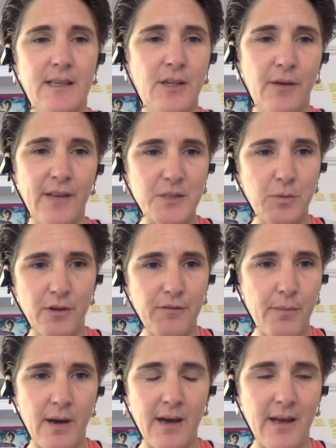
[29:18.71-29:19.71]
you know, that's one
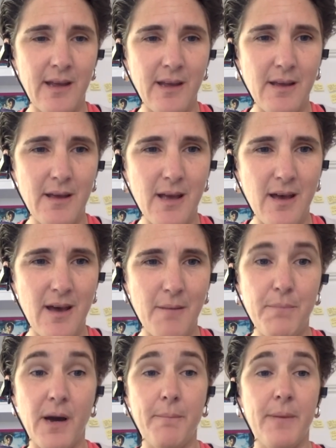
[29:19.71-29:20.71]
of my
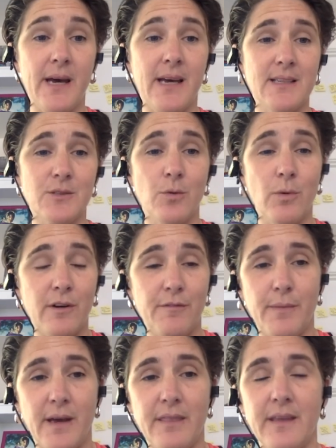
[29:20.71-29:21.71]
uh, bugbears or
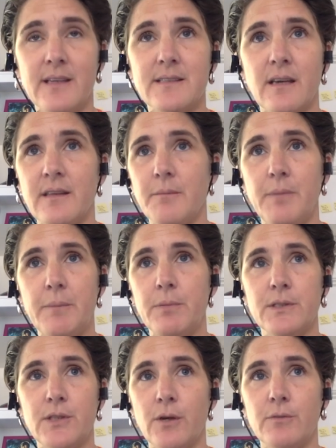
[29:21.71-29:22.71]
one of my things I think
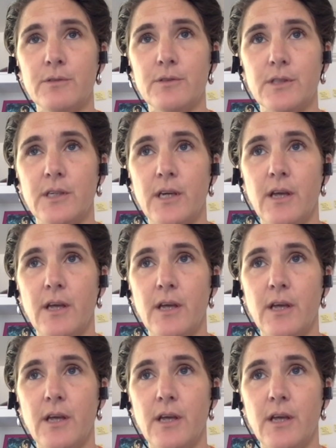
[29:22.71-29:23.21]
people don't